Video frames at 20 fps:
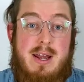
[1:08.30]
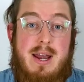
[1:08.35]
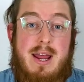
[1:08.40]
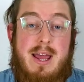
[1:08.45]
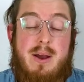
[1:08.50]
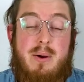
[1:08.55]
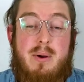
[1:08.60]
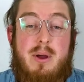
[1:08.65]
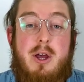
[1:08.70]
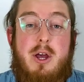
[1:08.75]

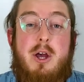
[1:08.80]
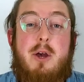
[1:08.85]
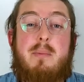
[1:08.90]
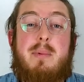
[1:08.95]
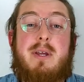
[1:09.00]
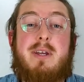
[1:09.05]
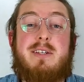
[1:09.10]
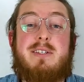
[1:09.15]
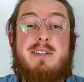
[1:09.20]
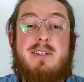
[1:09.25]
now
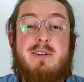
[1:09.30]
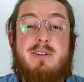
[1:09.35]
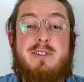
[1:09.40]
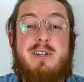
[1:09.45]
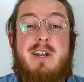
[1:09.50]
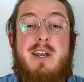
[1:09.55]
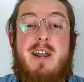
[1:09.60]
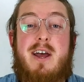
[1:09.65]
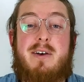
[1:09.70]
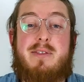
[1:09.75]
because there is
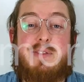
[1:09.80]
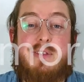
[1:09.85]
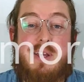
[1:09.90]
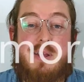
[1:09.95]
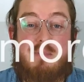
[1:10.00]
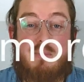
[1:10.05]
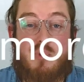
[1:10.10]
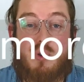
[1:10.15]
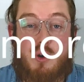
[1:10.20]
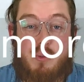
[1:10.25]

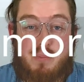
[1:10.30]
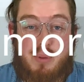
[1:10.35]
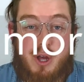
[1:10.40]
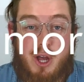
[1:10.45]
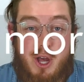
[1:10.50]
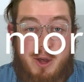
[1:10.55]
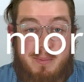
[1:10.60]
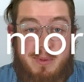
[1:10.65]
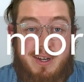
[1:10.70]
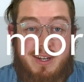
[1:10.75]
nothing more
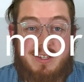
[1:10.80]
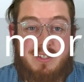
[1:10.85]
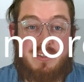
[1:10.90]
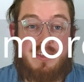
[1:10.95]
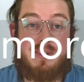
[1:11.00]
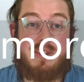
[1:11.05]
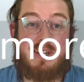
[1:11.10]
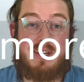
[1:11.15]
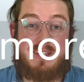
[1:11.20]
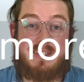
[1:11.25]
permanent
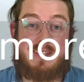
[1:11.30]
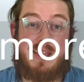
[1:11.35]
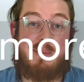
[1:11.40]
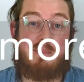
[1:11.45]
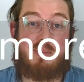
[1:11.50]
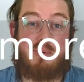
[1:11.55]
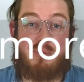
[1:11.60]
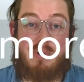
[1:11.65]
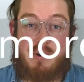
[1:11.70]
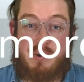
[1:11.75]
than a
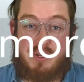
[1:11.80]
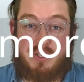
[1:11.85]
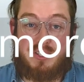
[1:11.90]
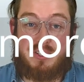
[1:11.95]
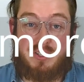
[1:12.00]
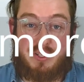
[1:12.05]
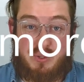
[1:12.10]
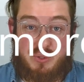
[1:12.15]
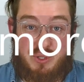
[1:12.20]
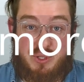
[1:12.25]
temporary
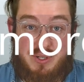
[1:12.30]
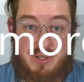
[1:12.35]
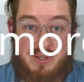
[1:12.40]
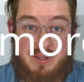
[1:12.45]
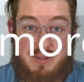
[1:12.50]
solution.